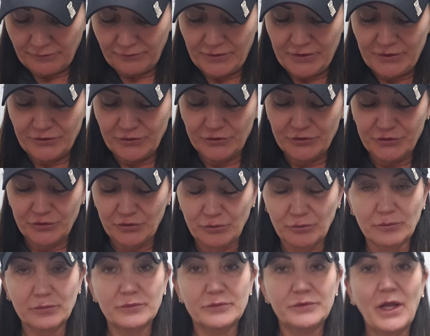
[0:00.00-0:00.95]
features,
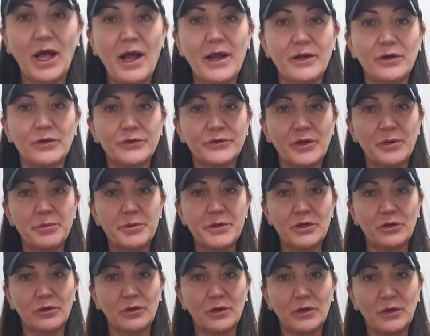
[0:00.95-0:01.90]
your dials up
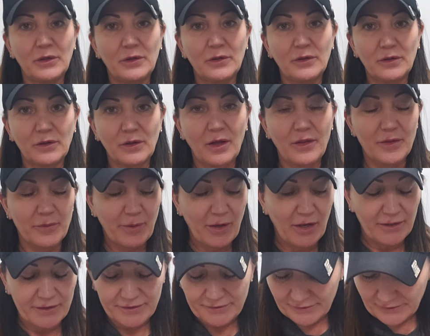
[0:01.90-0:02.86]
here on the
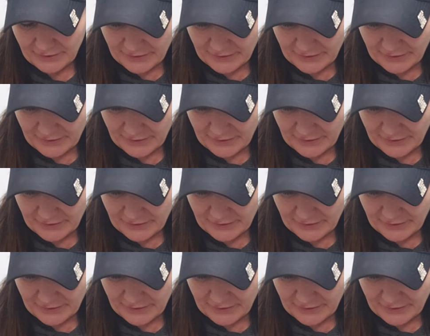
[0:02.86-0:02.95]
body of the